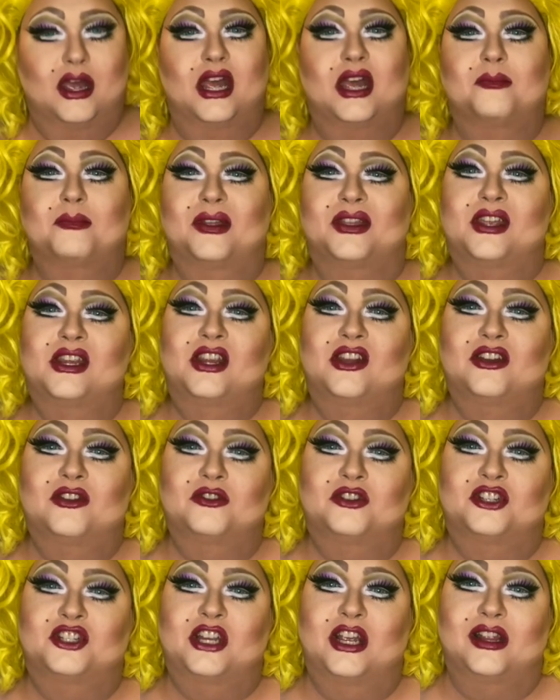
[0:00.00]
But then you do
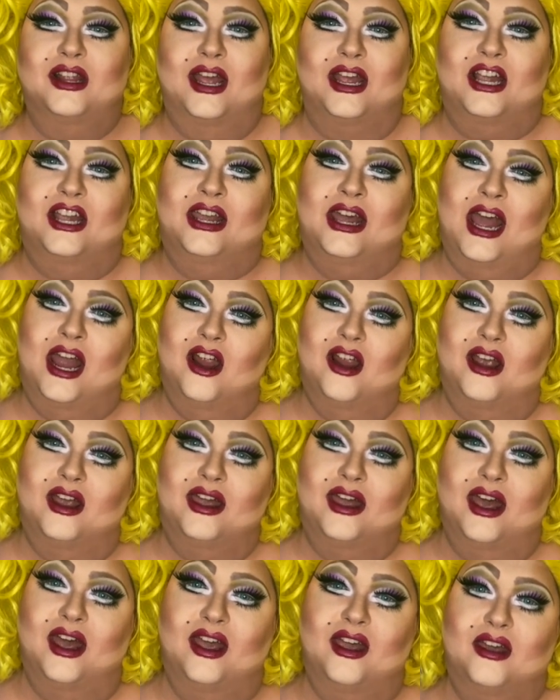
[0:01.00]
shit like carrot
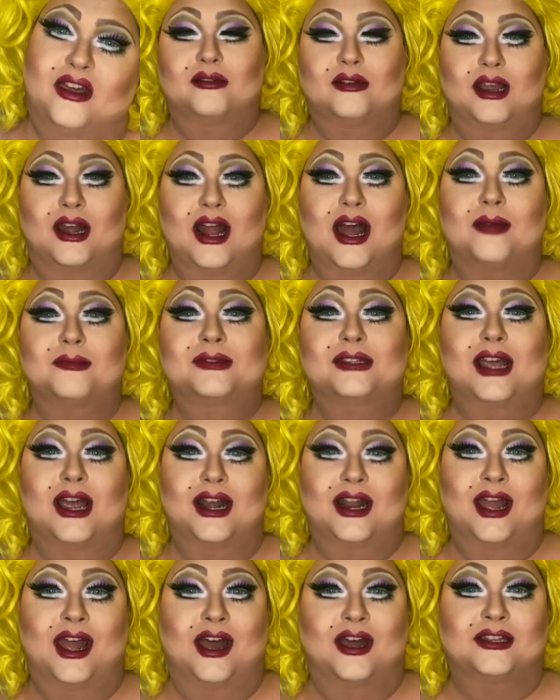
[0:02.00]
cake. And I'm
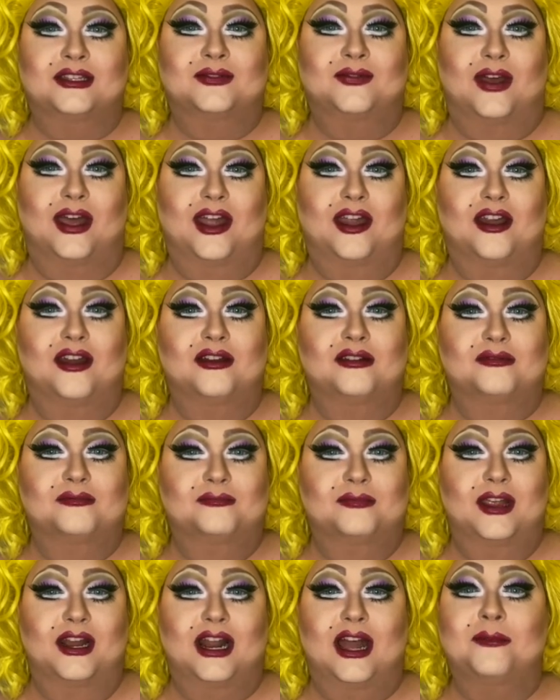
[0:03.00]
Dinah House-Fire.
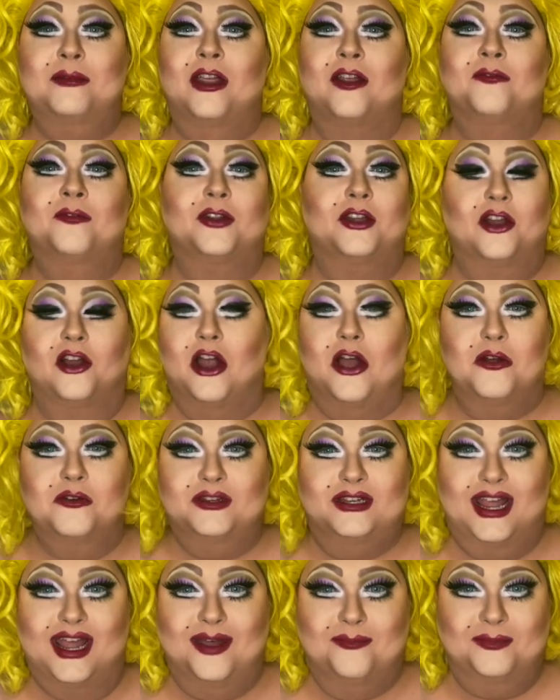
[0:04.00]
And I'm here for your own
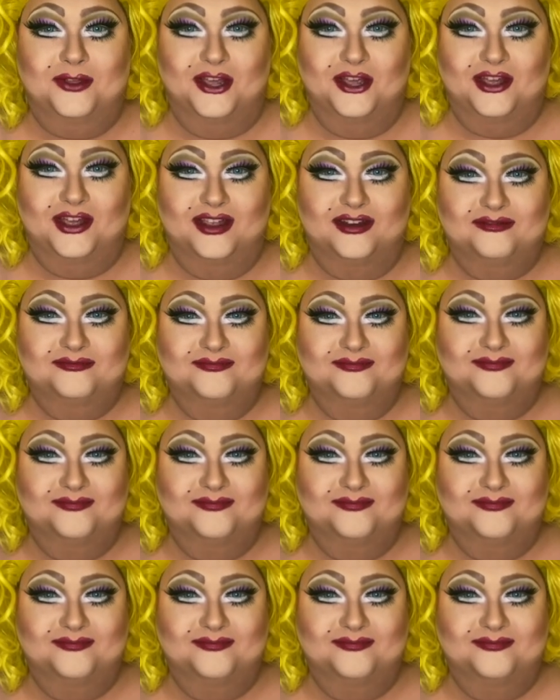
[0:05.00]
damn good.